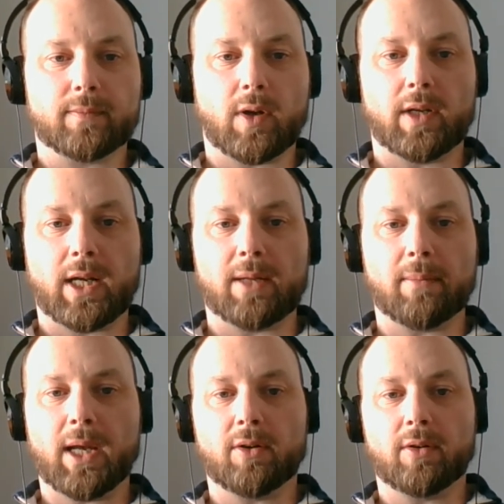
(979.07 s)
any
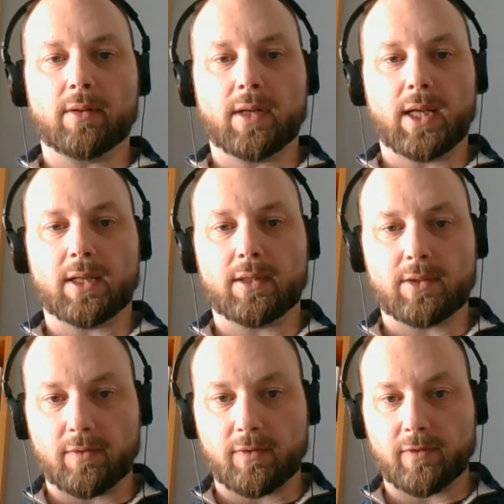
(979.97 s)
matter and to
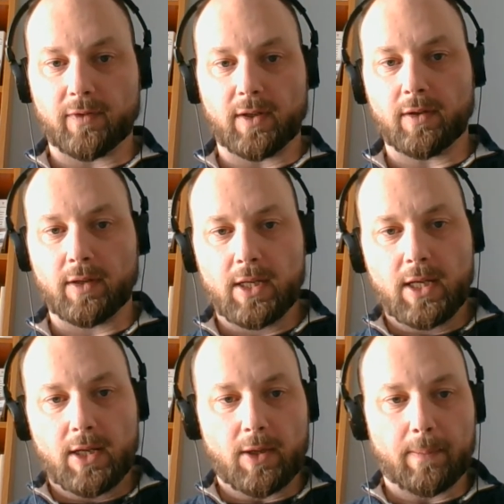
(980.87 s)
fulfill
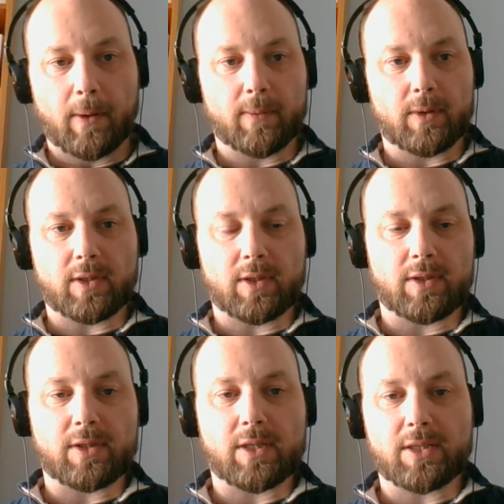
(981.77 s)
the
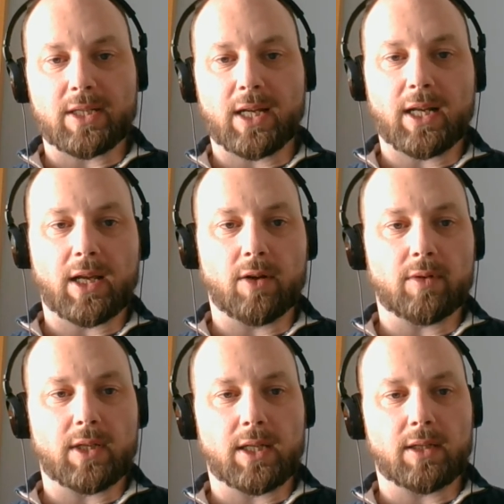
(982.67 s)
purposes set out
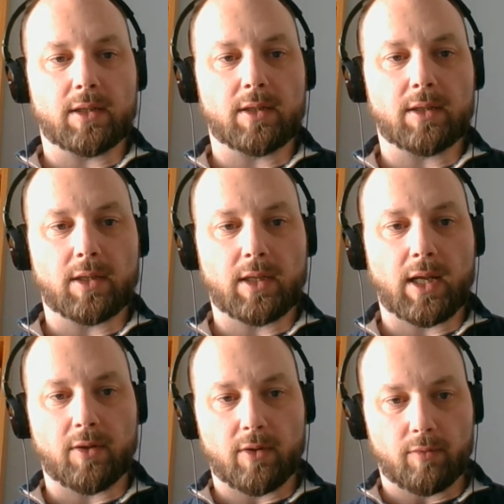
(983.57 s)

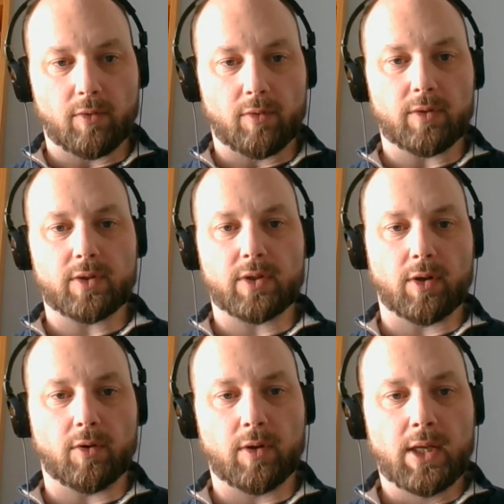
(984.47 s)
in the rules.
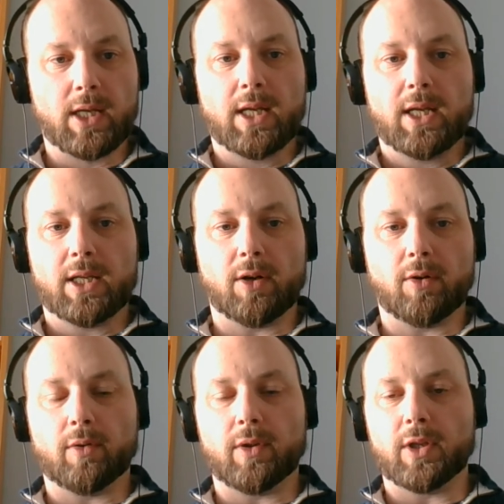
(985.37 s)
So,
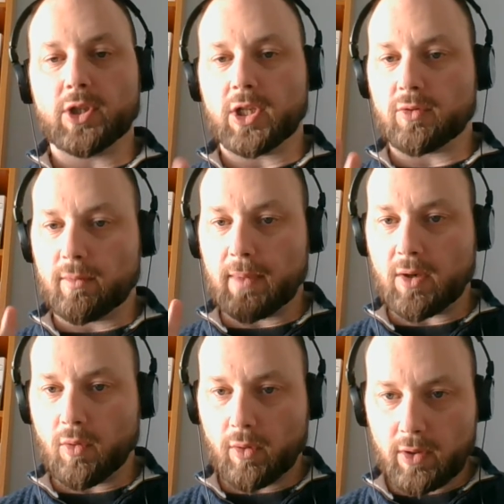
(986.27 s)
the judge will make
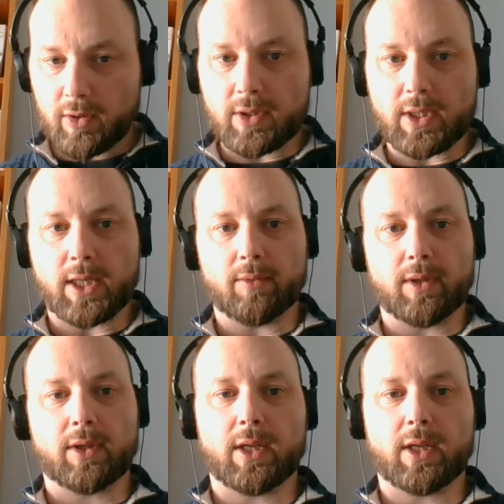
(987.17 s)
orders with